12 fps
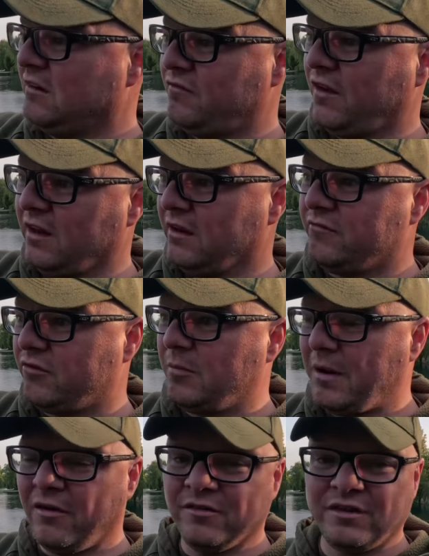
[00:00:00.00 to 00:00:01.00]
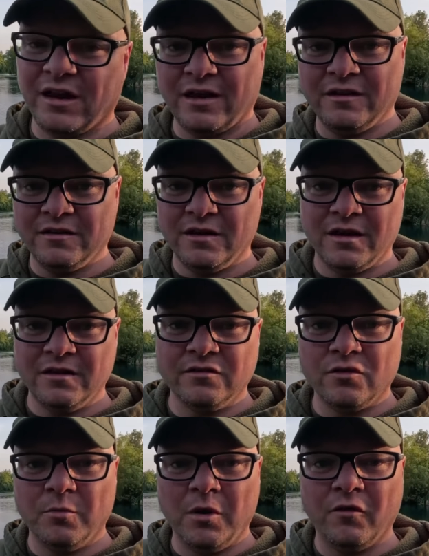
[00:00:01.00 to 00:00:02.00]
I felt it for about a second, and then it's
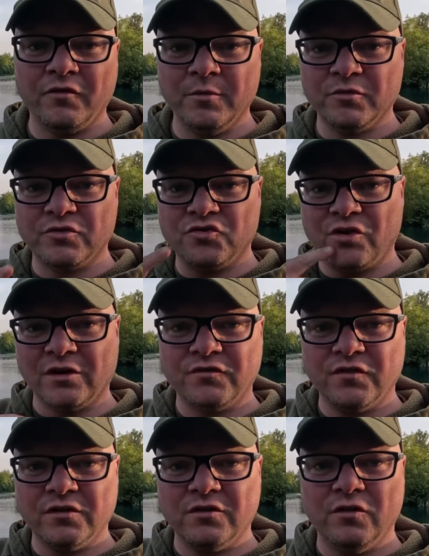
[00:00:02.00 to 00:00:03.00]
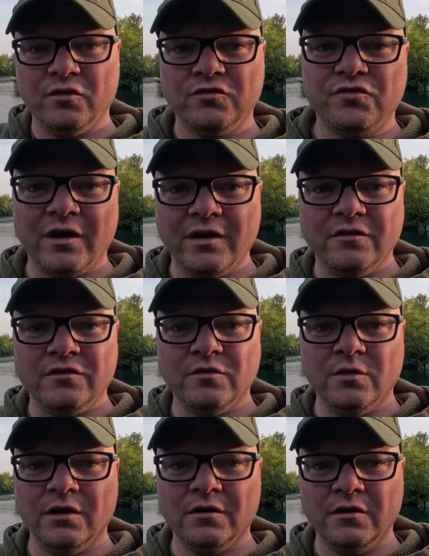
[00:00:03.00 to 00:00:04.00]
come off. It must have transferred the hook straight
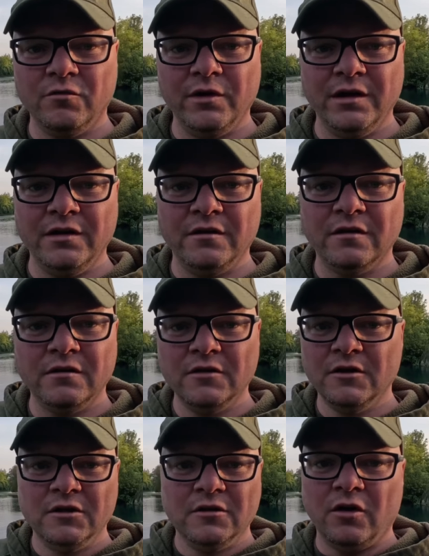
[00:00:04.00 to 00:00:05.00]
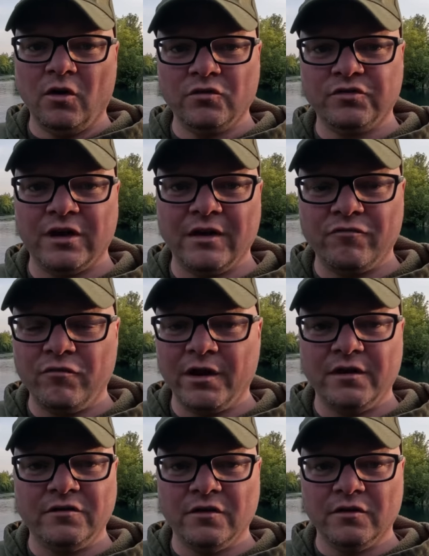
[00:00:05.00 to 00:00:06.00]
into a reed. All safe
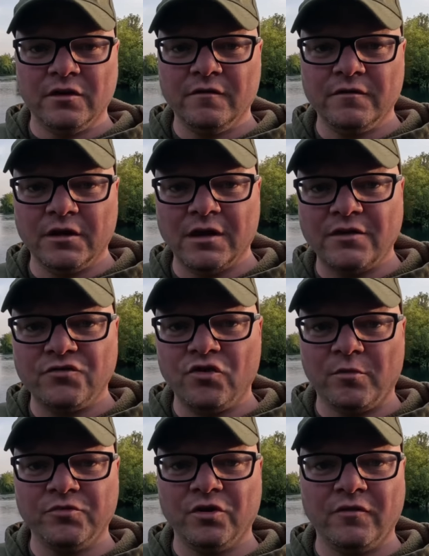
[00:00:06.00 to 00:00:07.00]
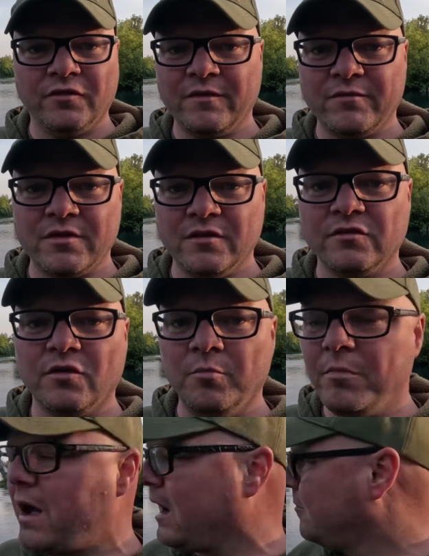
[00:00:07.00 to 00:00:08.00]
rig, so the lead's dropped off and everything's come back.